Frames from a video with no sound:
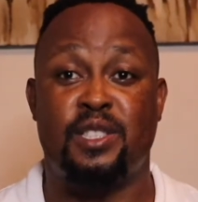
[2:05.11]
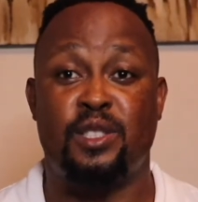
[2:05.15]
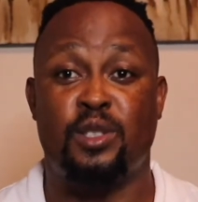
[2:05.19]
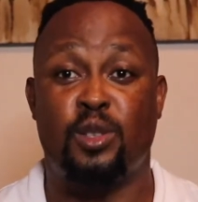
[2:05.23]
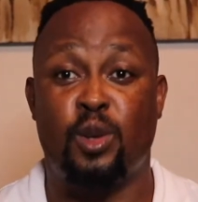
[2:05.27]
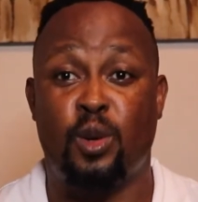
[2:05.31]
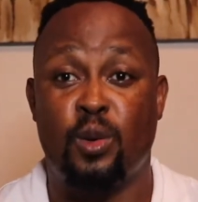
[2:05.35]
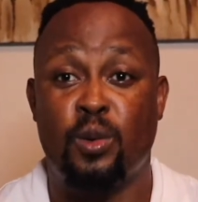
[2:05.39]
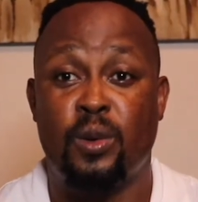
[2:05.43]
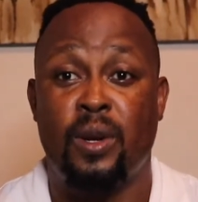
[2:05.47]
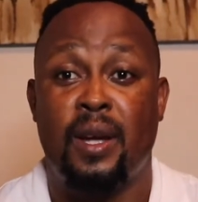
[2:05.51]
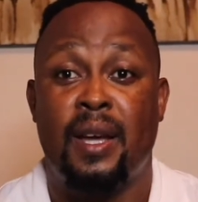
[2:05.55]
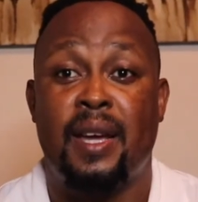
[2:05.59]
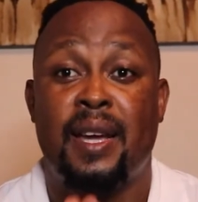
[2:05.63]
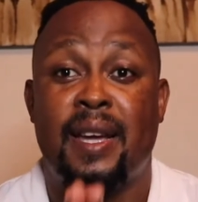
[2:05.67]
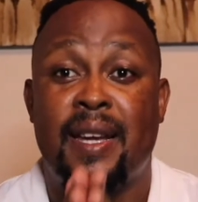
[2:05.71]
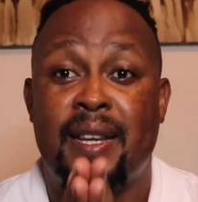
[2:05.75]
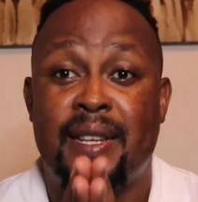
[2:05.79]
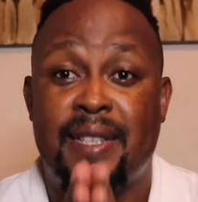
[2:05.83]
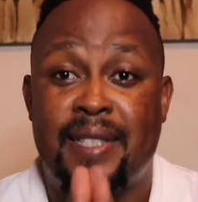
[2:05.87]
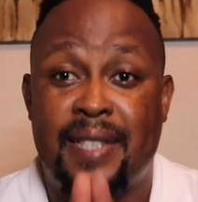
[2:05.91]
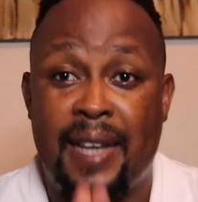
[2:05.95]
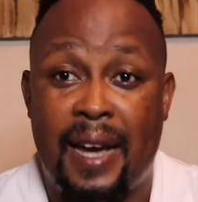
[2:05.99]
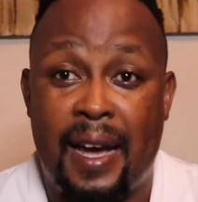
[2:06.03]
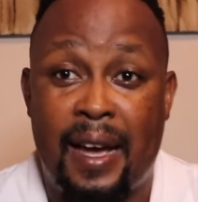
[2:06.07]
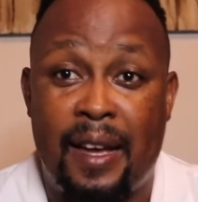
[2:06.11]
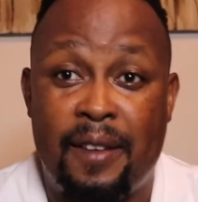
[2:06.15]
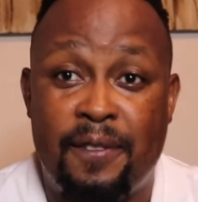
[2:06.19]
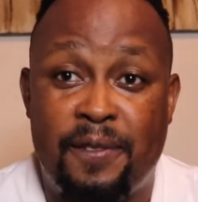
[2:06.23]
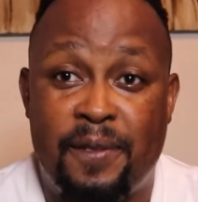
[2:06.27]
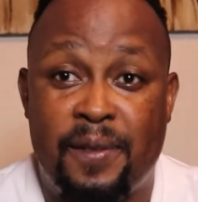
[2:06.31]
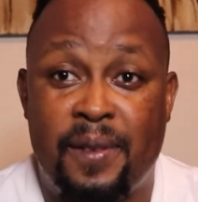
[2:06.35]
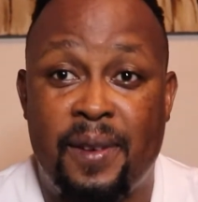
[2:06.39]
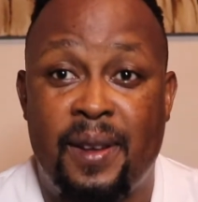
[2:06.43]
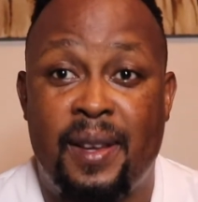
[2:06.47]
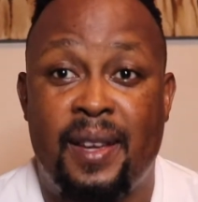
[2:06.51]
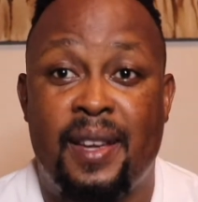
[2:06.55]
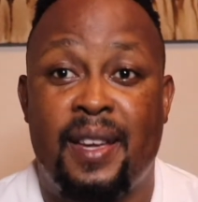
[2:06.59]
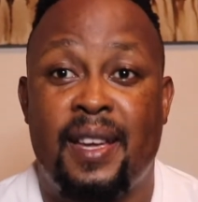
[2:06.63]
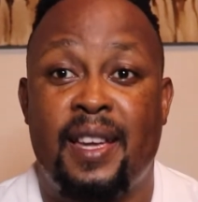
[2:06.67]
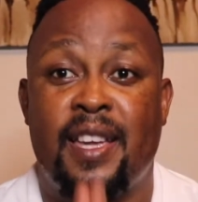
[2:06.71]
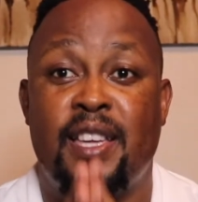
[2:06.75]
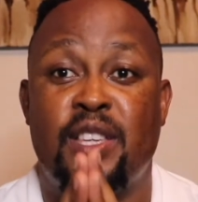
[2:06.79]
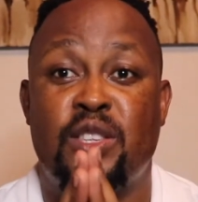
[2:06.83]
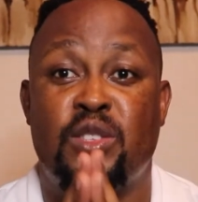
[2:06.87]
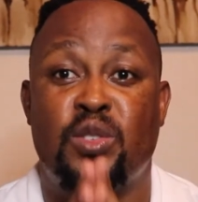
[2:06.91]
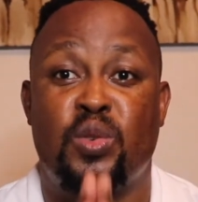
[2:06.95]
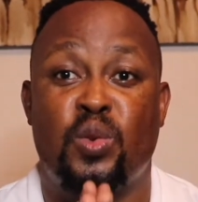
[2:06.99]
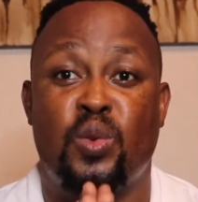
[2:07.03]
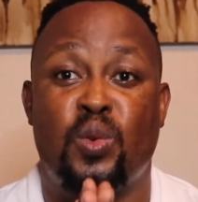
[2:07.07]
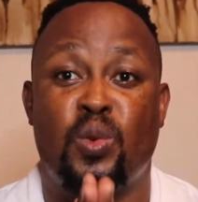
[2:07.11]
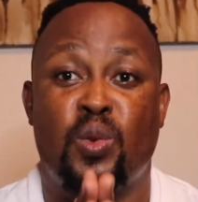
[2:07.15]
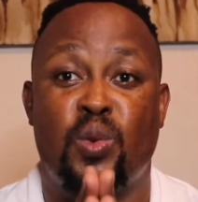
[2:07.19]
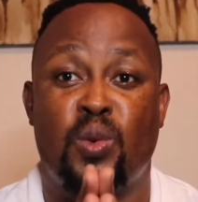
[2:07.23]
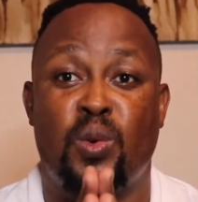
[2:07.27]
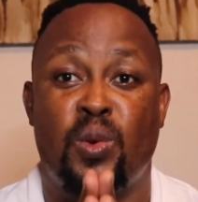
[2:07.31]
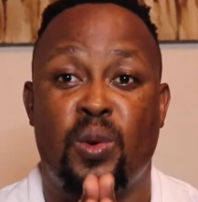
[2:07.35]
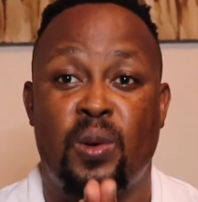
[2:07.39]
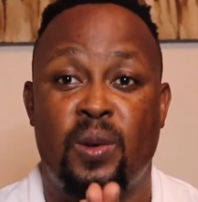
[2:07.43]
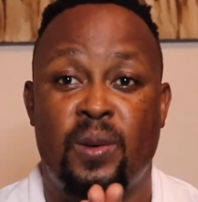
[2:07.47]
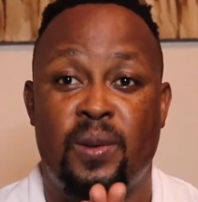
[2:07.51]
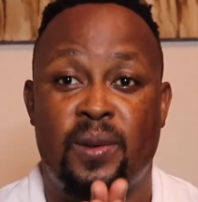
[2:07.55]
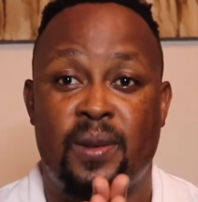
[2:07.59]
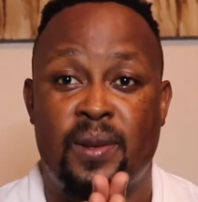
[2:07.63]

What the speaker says: you don't dive into